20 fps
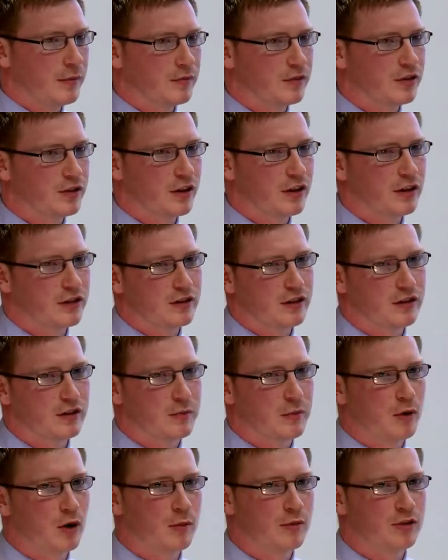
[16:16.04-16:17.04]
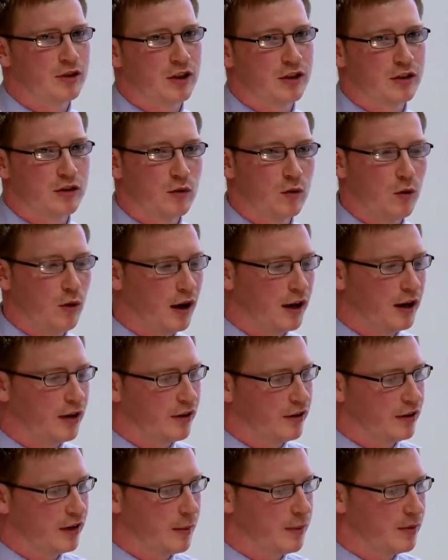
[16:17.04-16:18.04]
certs and diplomas you can do while
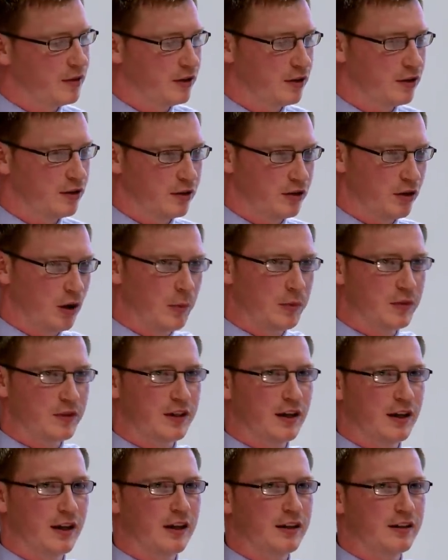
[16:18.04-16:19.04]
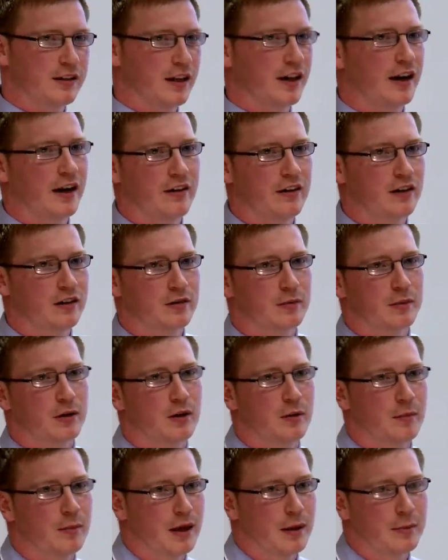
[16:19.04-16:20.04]
you're in that position to upskill into that area to
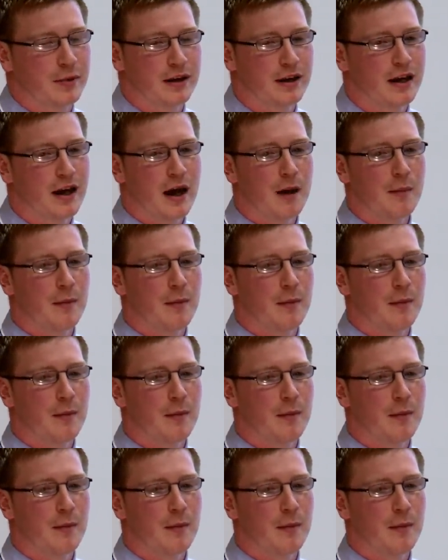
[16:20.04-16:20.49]
become maybe